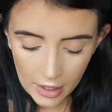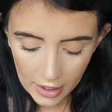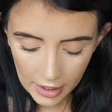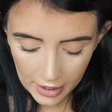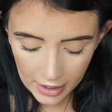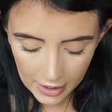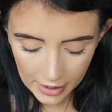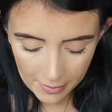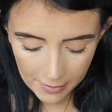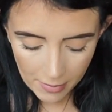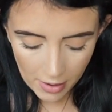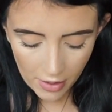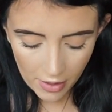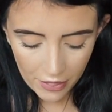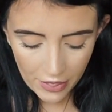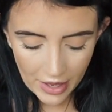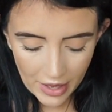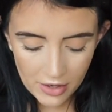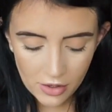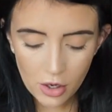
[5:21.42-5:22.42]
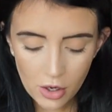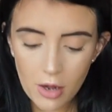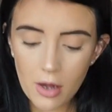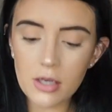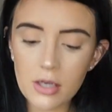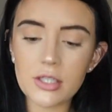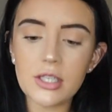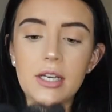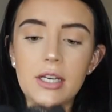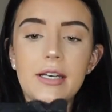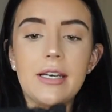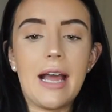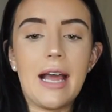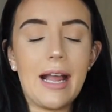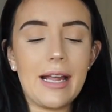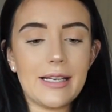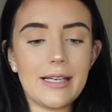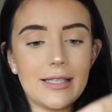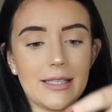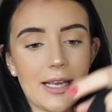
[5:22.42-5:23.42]
Then got a
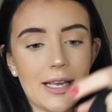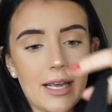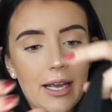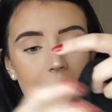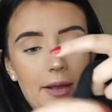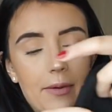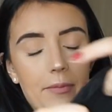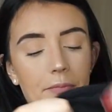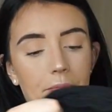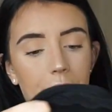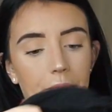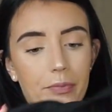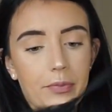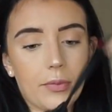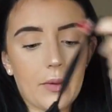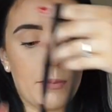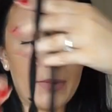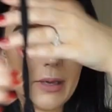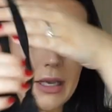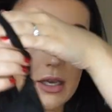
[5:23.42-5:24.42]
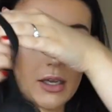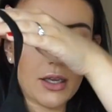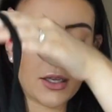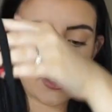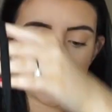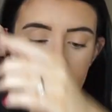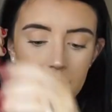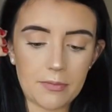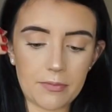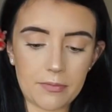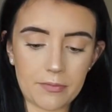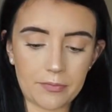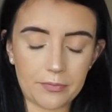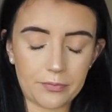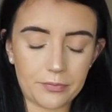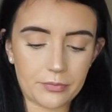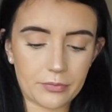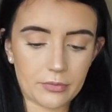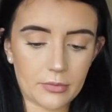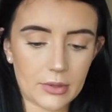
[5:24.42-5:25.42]
nightie because
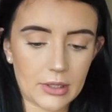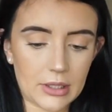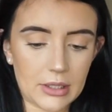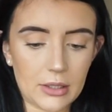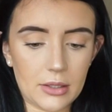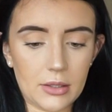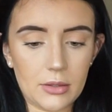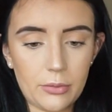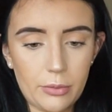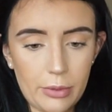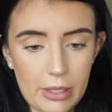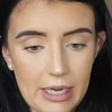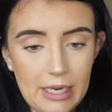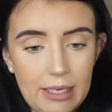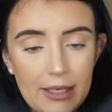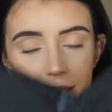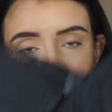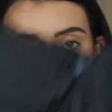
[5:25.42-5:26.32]
we need a